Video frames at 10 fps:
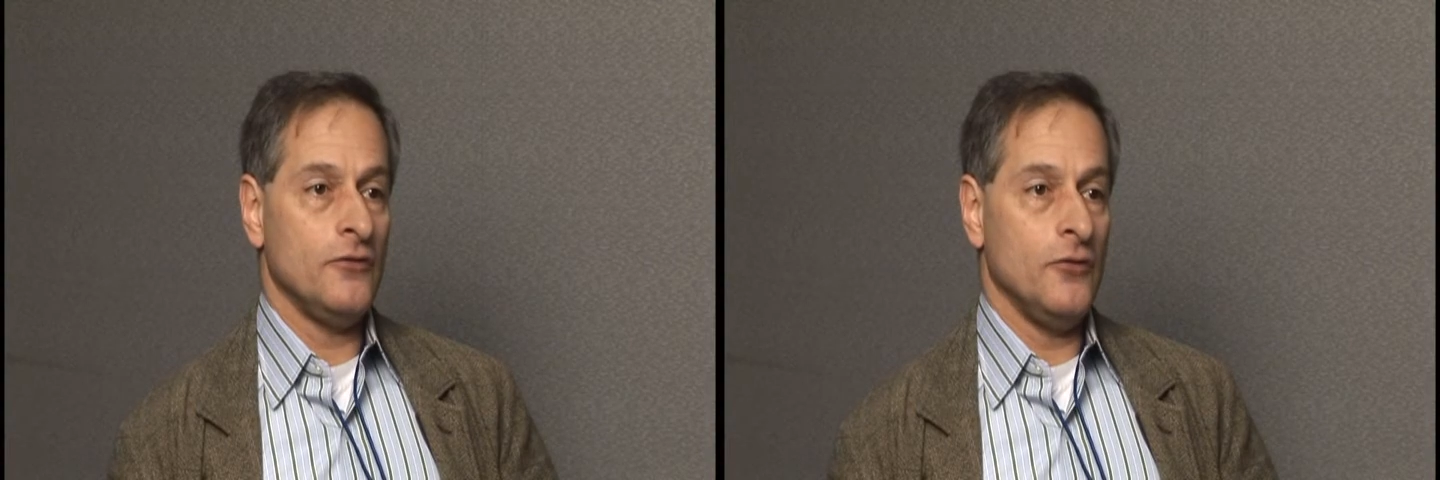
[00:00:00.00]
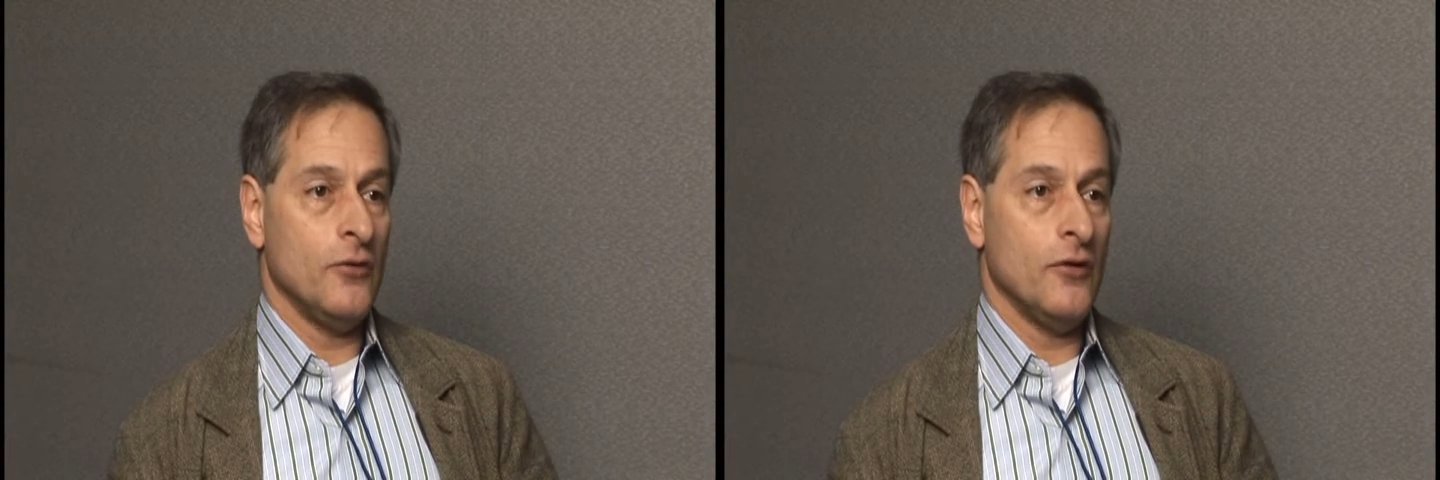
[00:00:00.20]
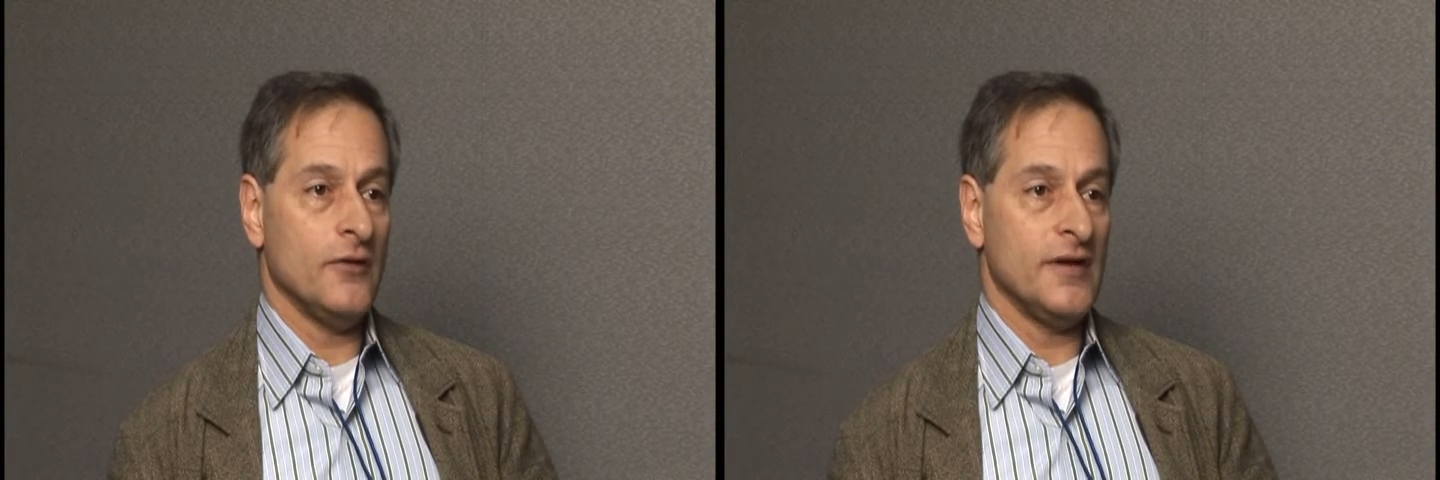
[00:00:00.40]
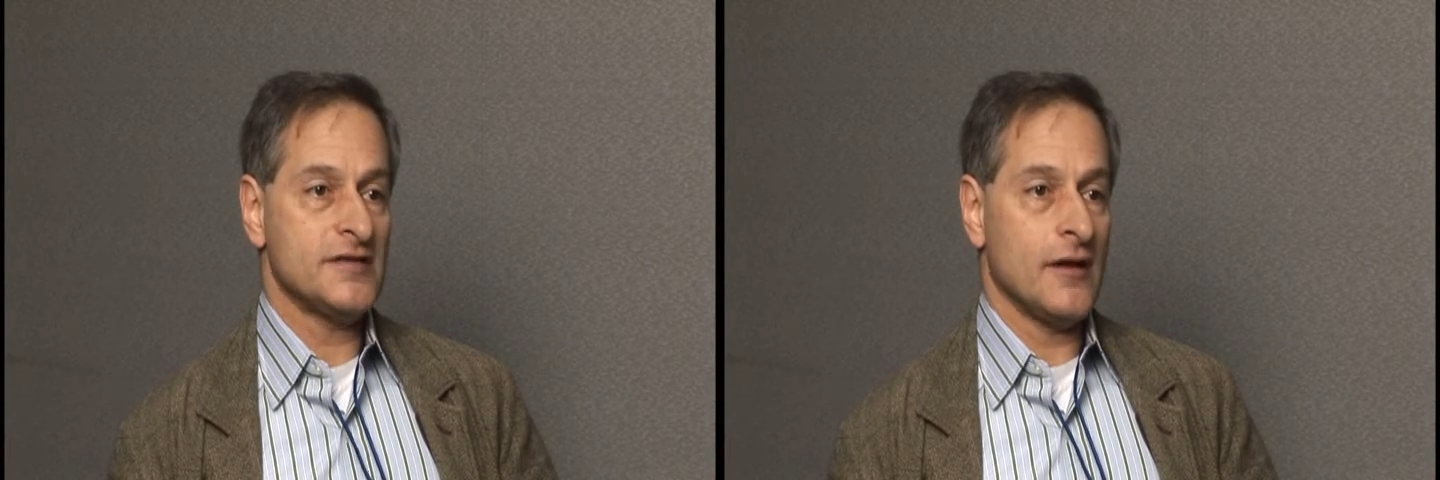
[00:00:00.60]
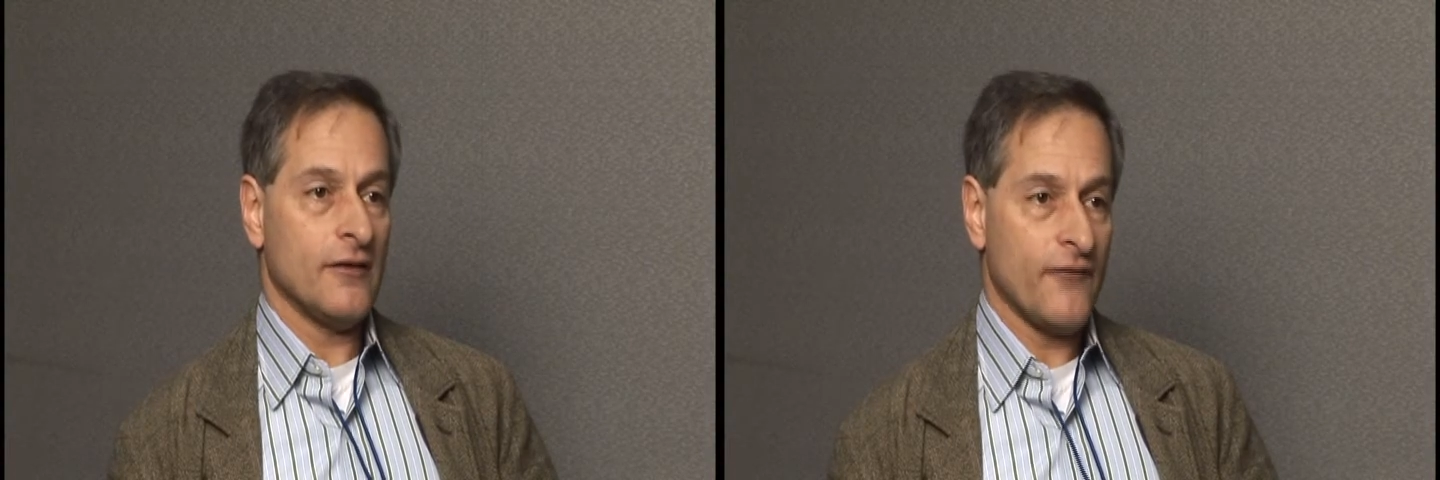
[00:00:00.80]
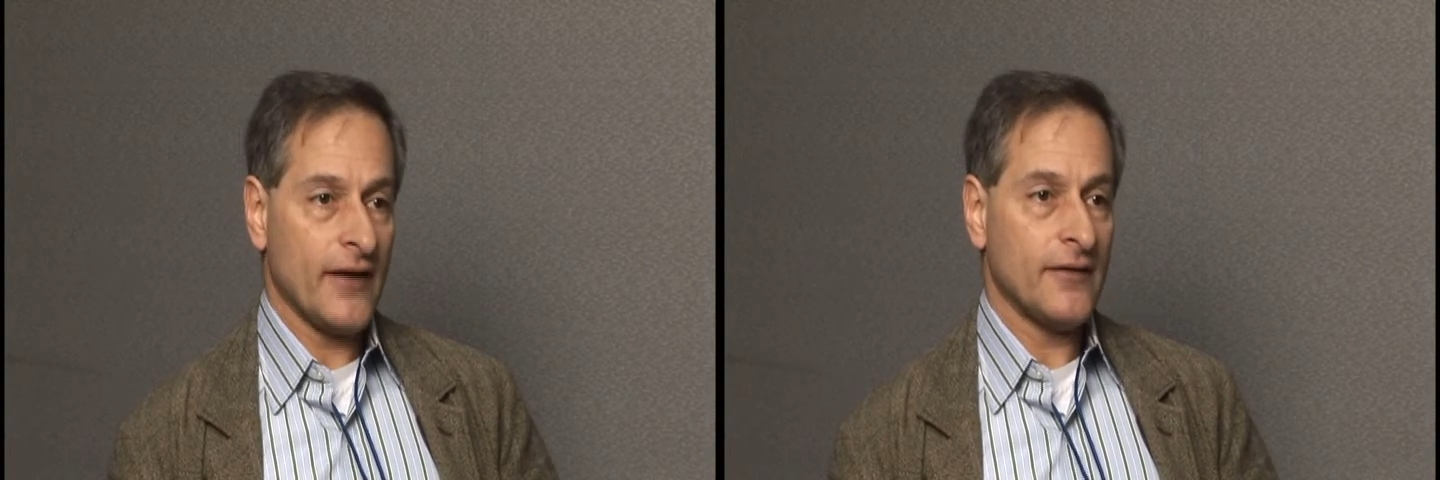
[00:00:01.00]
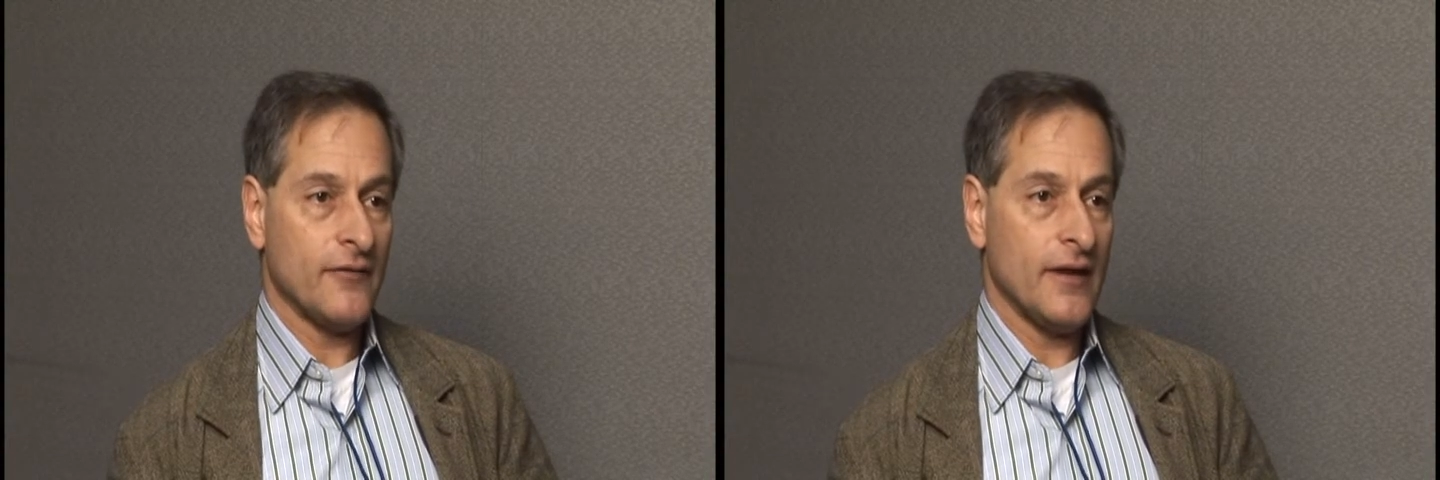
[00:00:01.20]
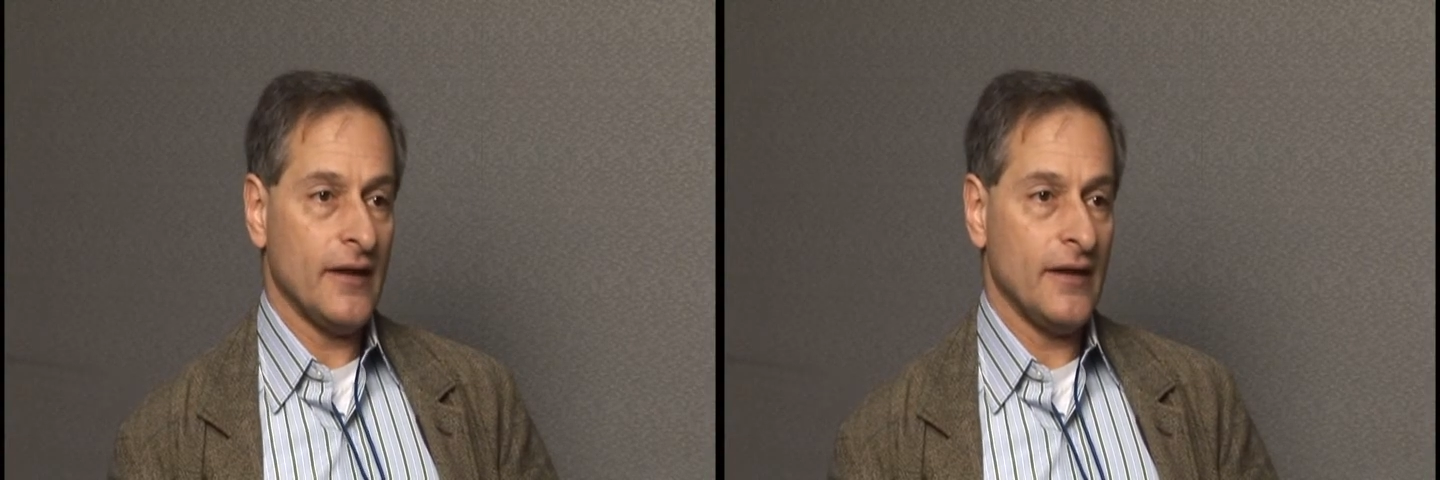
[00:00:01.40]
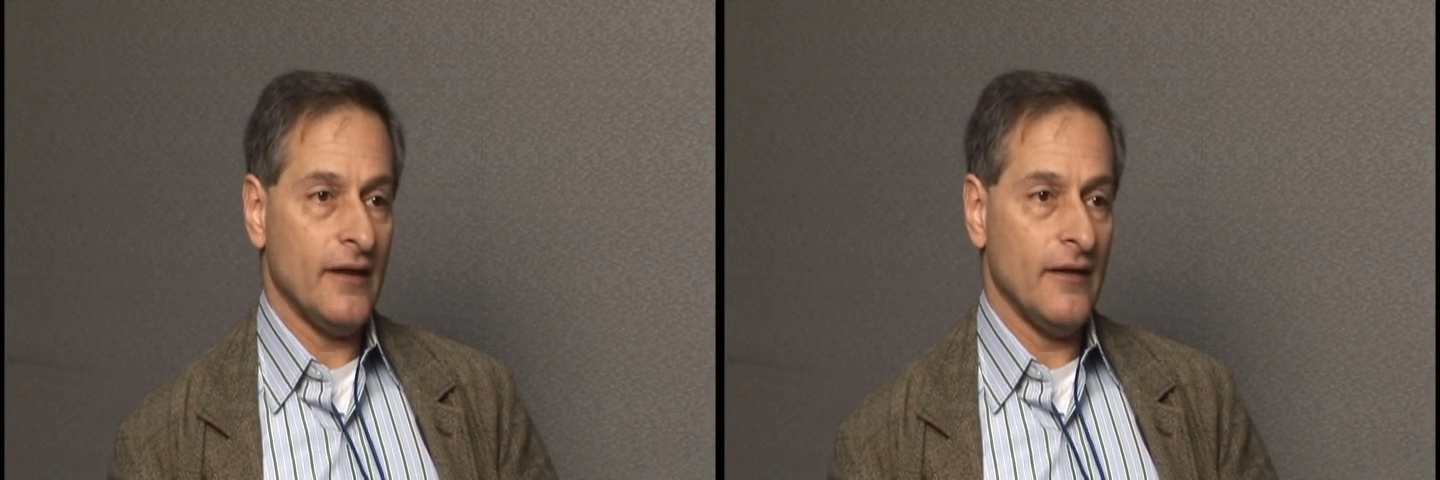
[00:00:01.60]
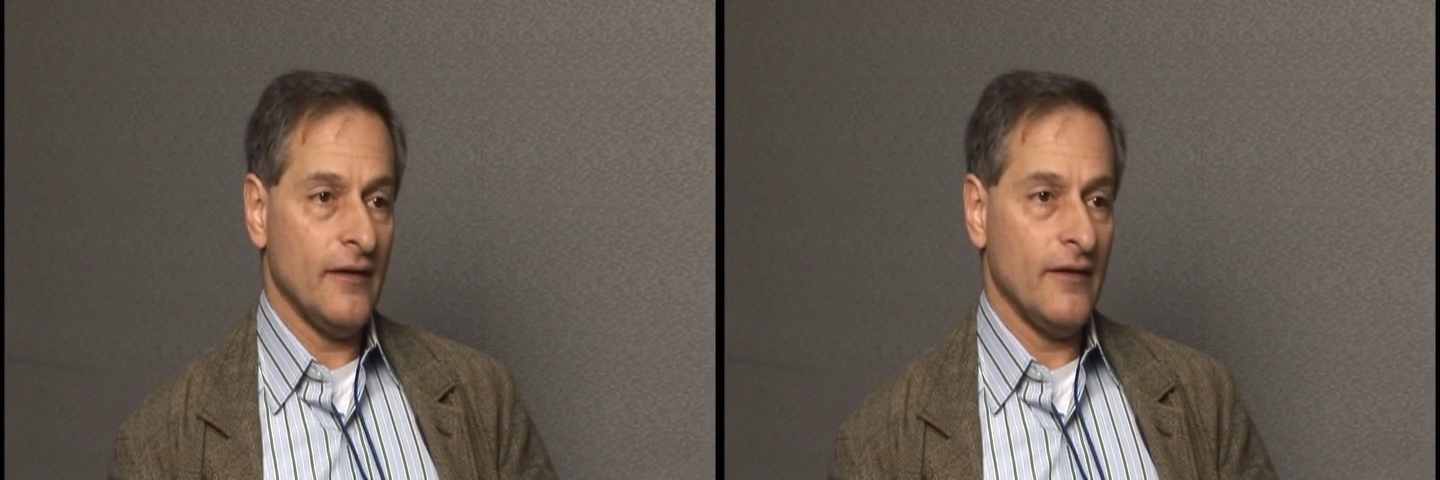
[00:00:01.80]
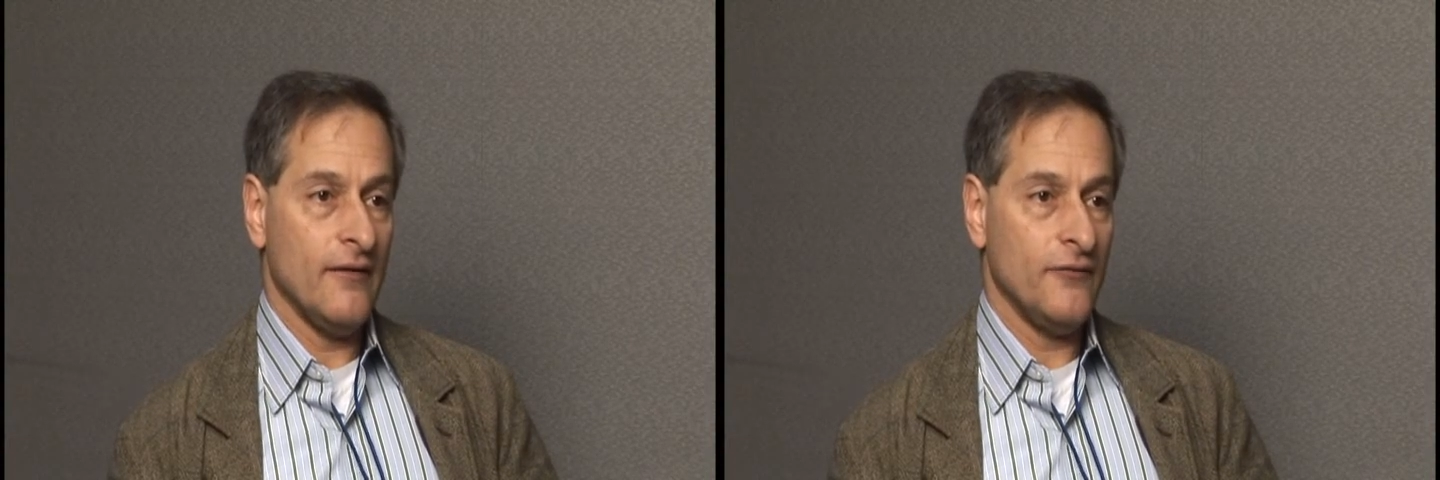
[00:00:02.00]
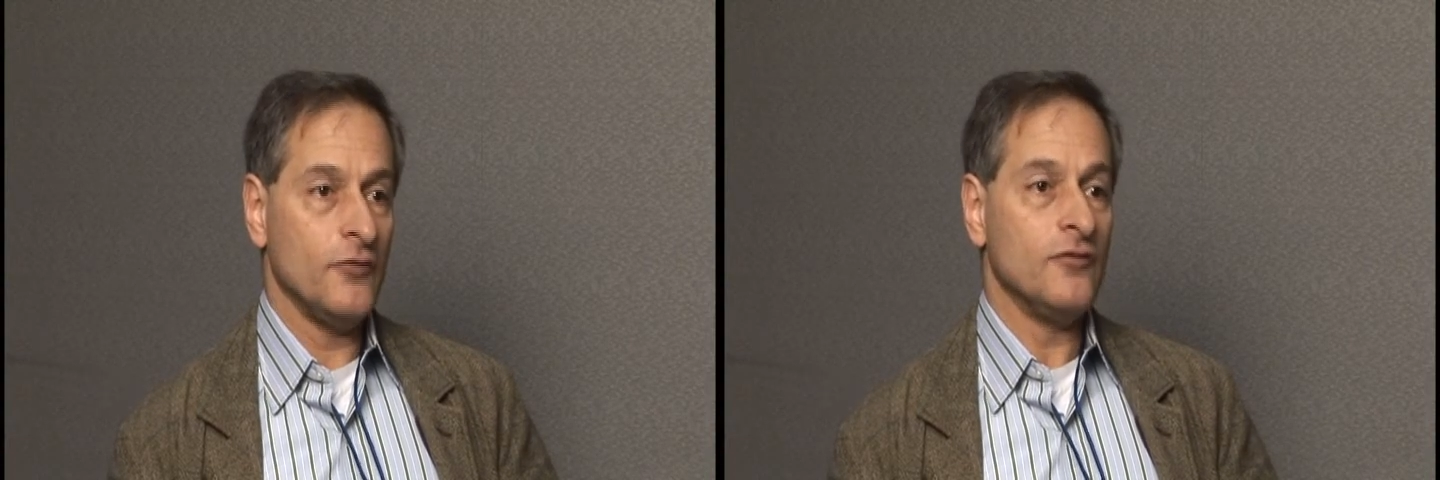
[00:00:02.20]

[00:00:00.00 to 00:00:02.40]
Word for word: you will only sell effectively if you